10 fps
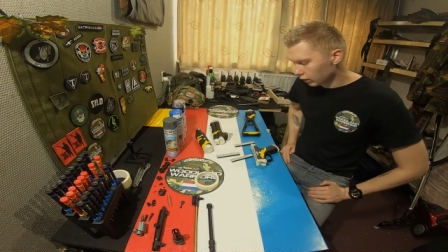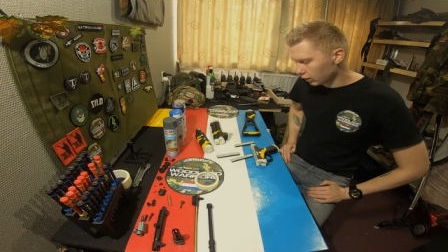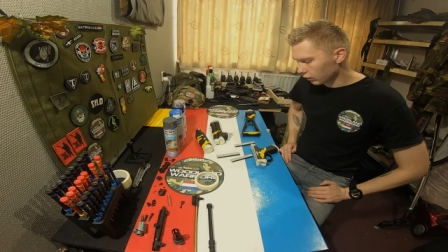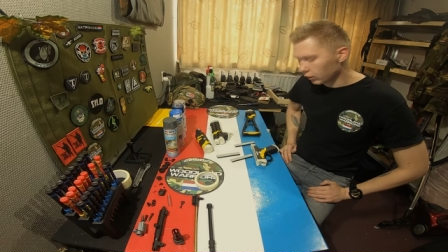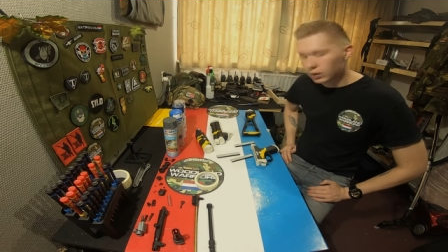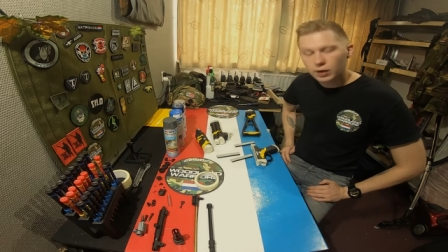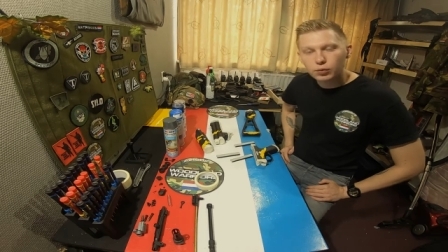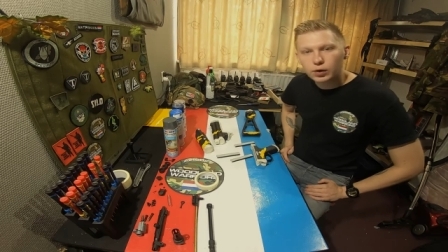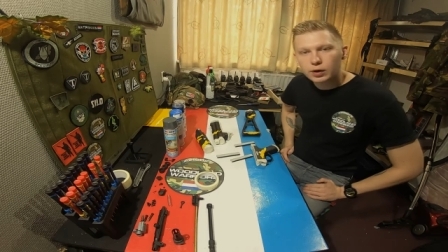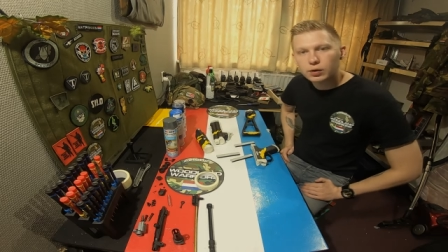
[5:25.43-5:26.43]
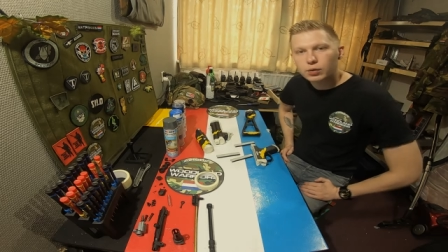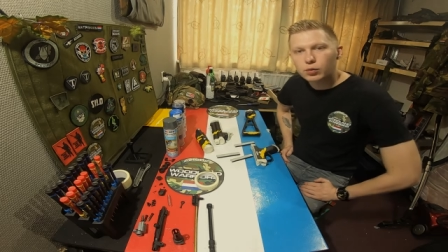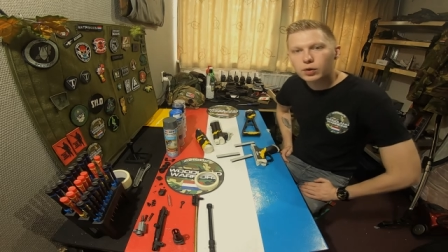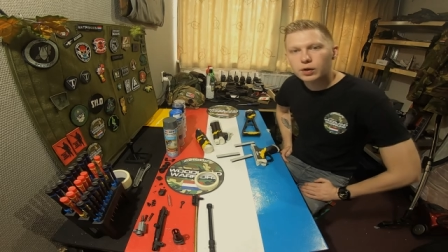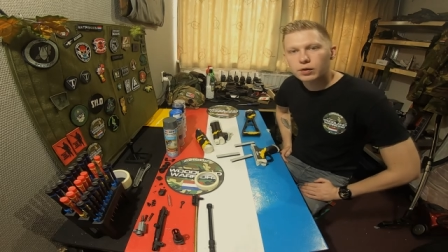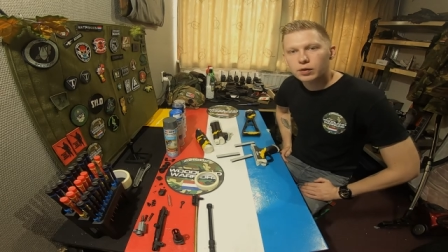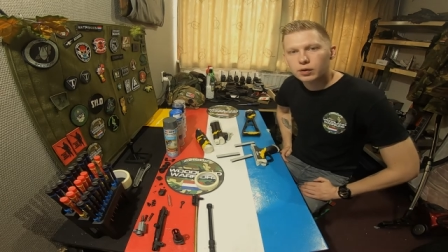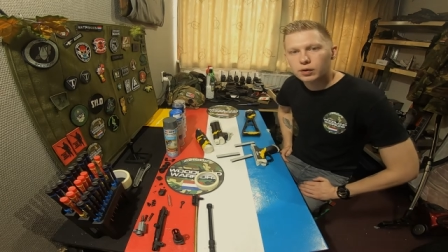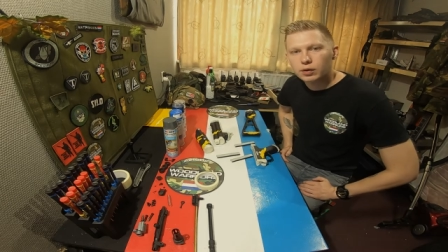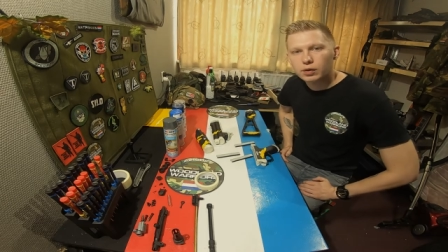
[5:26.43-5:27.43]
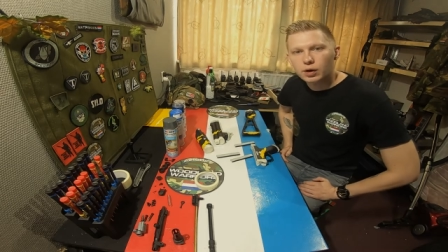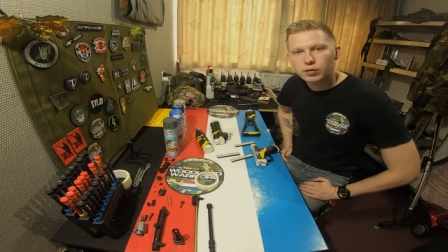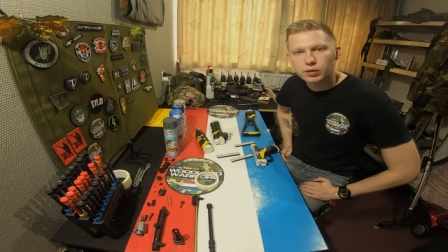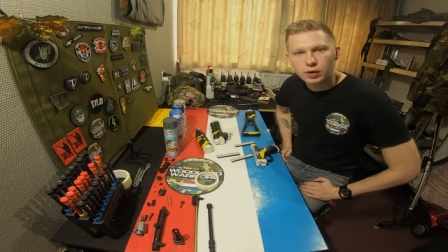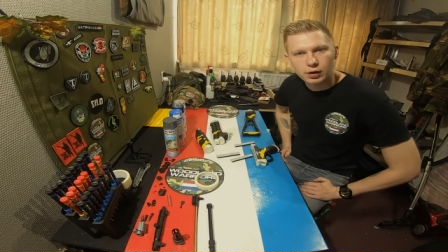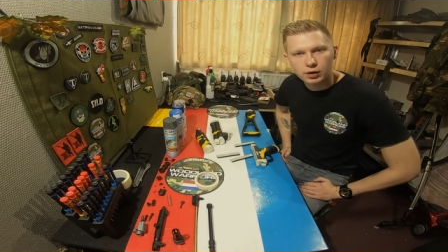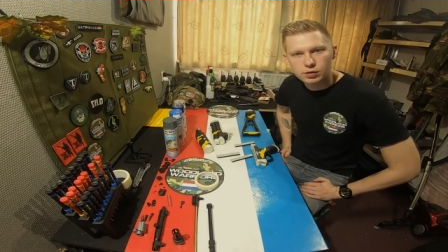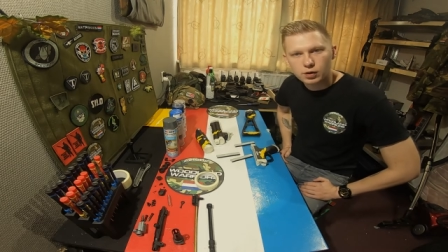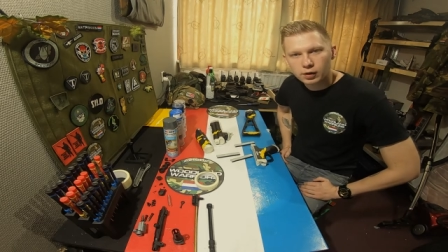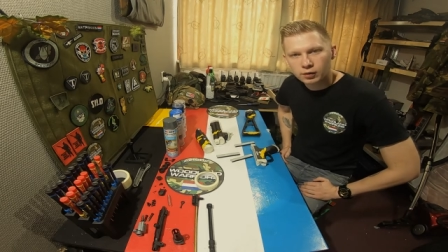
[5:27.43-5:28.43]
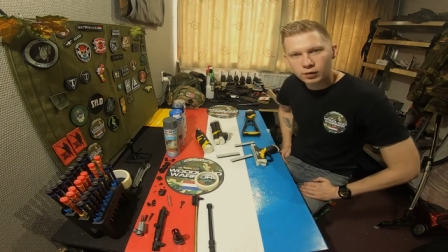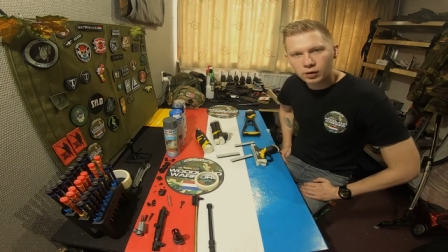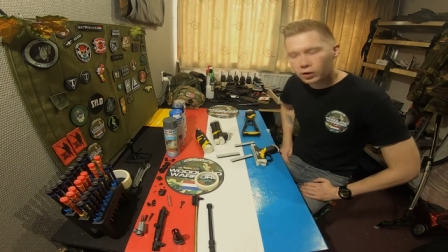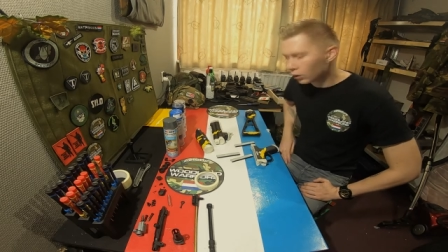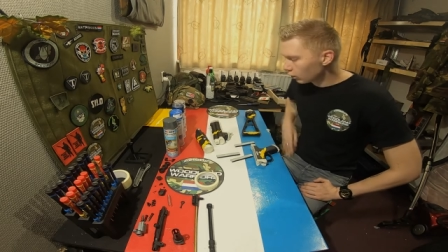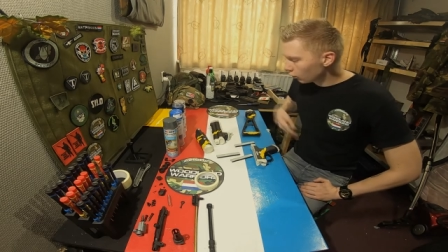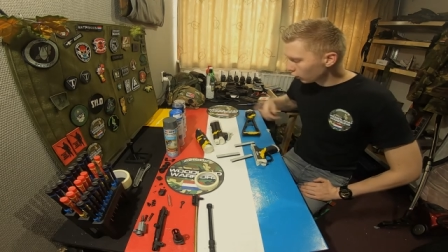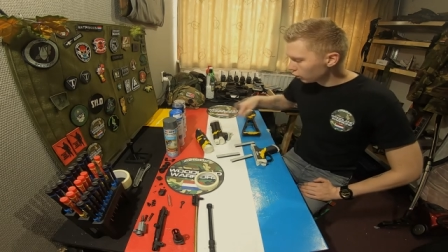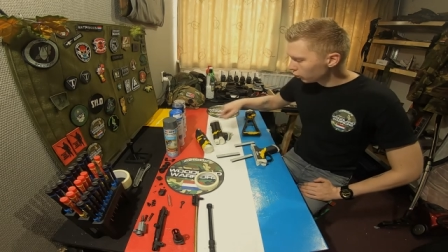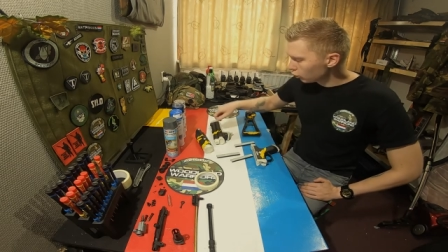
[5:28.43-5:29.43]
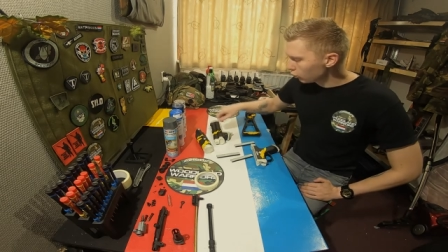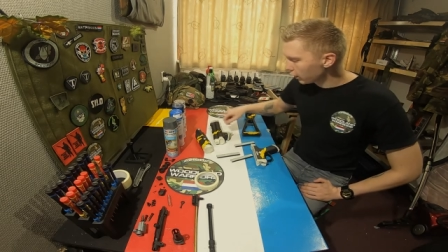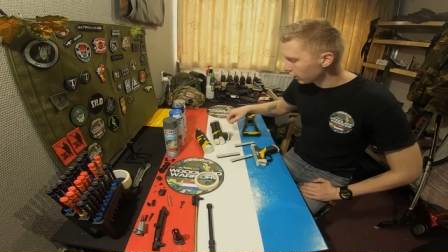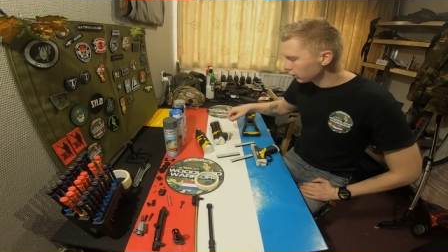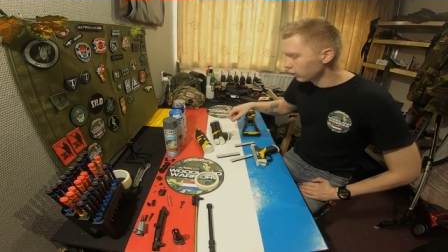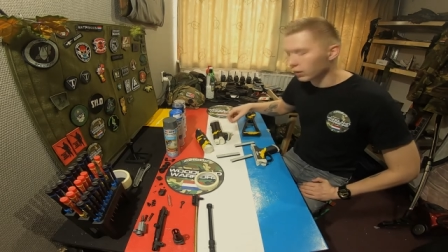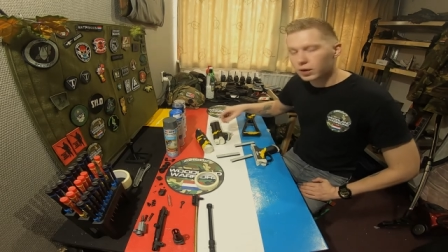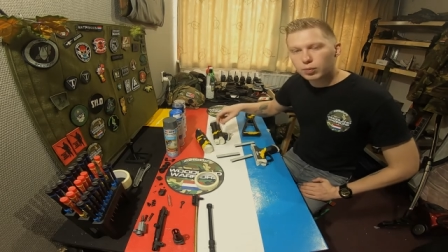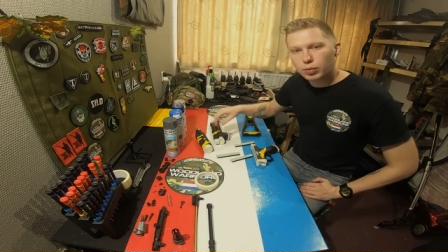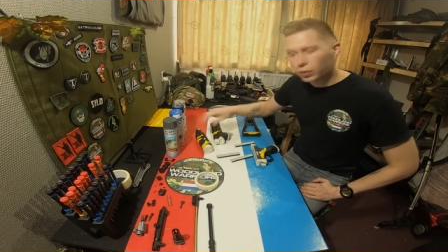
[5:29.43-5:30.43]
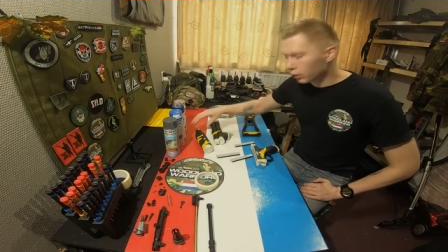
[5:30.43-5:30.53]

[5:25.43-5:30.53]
and in that way when uh, everything is done when you pull back the tape